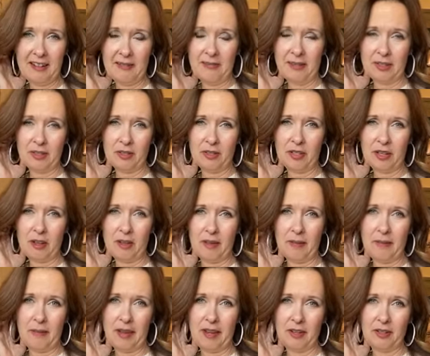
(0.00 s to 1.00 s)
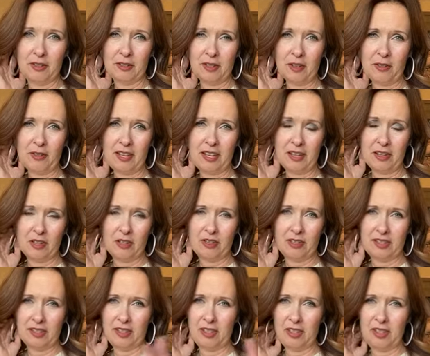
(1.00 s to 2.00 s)
That's really all that matters. All the
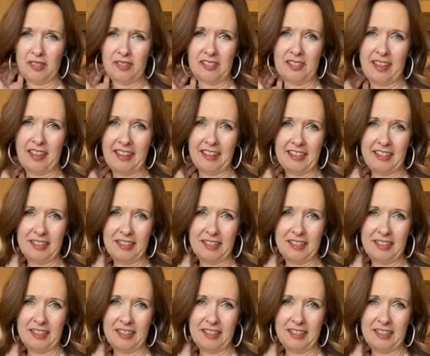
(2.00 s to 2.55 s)
extras is just that.